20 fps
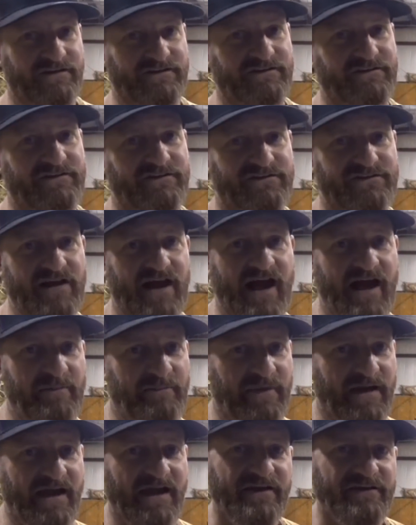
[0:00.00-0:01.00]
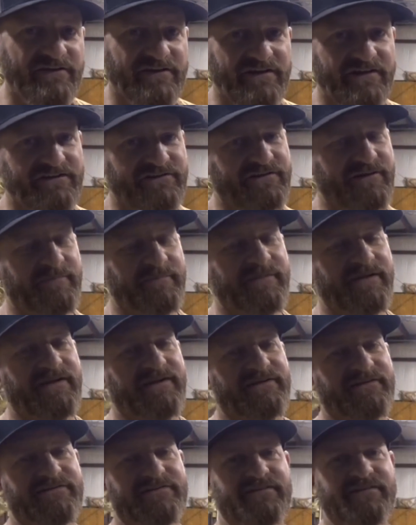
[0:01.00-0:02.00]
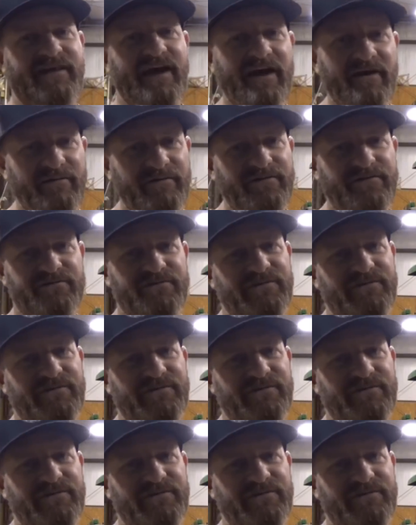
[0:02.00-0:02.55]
it to the shop address up there. So that was